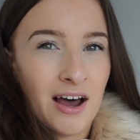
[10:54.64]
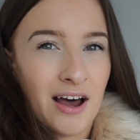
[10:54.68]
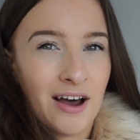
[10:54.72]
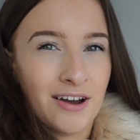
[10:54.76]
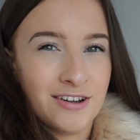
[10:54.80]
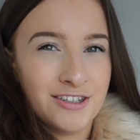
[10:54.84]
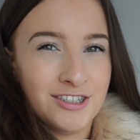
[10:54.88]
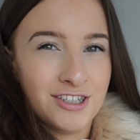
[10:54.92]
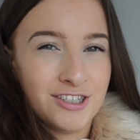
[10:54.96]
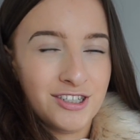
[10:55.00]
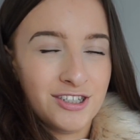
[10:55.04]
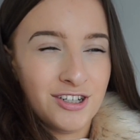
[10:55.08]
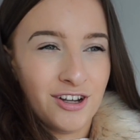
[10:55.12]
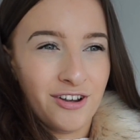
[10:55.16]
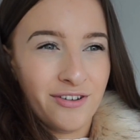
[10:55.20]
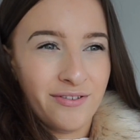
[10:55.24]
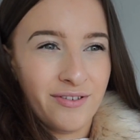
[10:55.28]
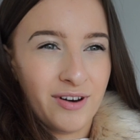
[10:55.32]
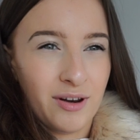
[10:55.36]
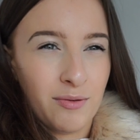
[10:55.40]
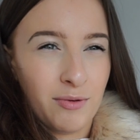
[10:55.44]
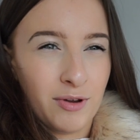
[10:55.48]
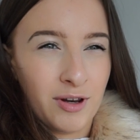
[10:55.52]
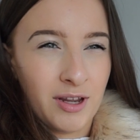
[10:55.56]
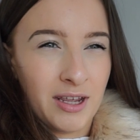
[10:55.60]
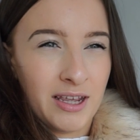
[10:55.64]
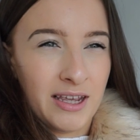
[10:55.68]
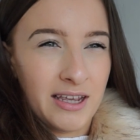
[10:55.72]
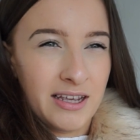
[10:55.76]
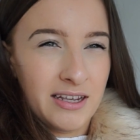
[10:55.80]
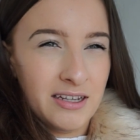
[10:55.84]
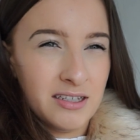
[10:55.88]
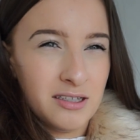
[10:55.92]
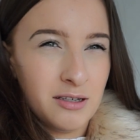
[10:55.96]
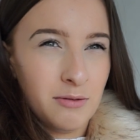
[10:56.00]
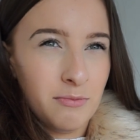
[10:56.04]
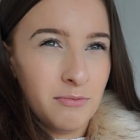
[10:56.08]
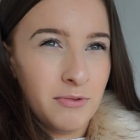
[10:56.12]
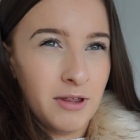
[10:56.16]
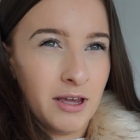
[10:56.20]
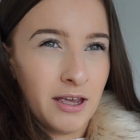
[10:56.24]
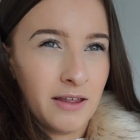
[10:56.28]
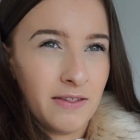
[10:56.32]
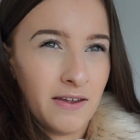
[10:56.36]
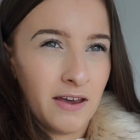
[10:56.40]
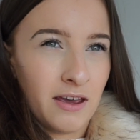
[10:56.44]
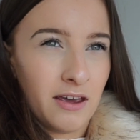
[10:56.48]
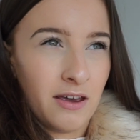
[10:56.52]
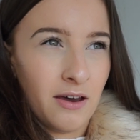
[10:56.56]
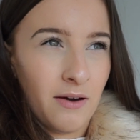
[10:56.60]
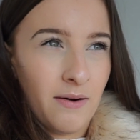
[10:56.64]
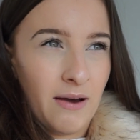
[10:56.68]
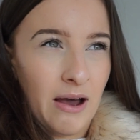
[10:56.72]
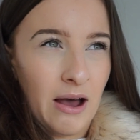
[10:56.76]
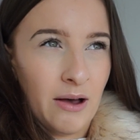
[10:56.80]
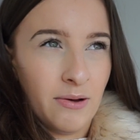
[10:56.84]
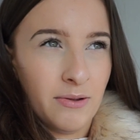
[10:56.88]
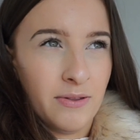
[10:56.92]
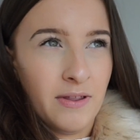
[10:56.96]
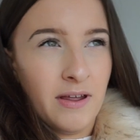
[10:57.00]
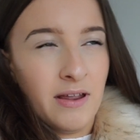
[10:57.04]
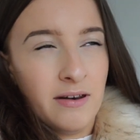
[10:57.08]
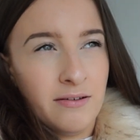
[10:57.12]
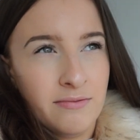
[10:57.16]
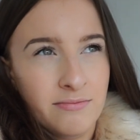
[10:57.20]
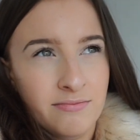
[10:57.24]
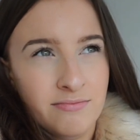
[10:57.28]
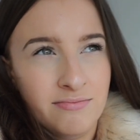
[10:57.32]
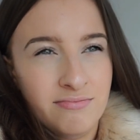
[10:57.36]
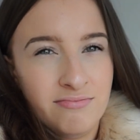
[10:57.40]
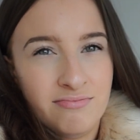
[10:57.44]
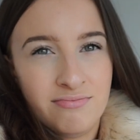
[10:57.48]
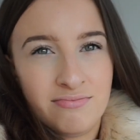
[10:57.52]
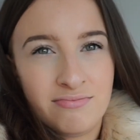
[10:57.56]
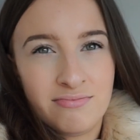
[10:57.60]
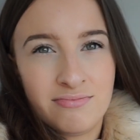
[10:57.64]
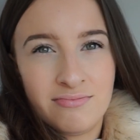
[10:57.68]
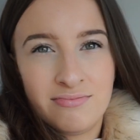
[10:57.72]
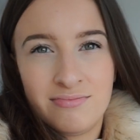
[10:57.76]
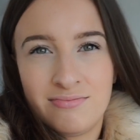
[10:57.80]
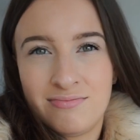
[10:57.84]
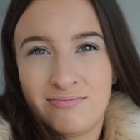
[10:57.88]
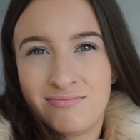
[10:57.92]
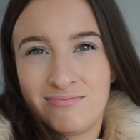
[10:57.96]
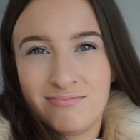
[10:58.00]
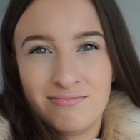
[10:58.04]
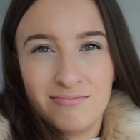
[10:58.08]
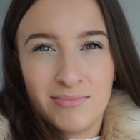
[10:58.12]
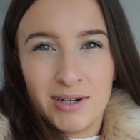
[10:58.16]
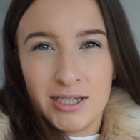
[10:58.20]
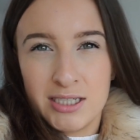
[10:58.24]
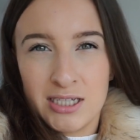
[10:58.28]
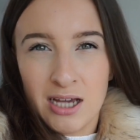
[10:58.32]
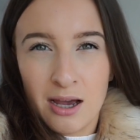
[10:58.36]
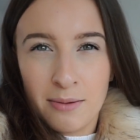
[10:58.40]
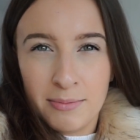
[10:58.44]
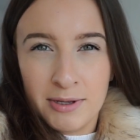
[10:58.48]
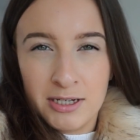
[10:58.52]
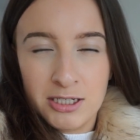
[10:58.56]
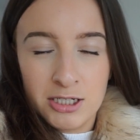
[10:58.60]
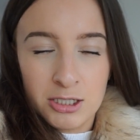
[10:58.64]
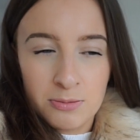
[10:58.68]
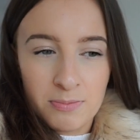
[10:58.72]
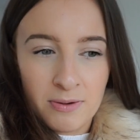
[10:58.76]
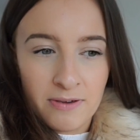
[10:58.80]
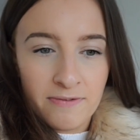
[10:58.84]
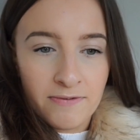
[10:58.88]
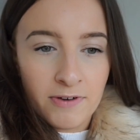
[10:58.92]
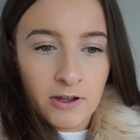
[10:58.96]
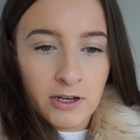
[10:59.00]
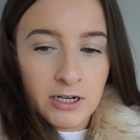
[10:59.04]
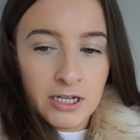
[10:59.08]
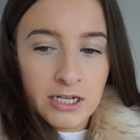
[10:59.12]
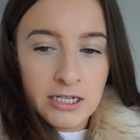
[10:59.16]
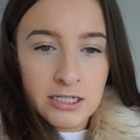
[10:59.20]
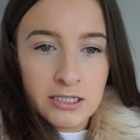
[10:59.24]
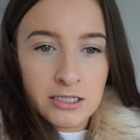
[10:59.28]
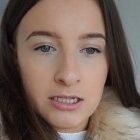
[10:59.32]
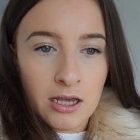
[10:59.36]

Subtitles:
I just don't really want to eat something and then go out and then my tummy just be funny.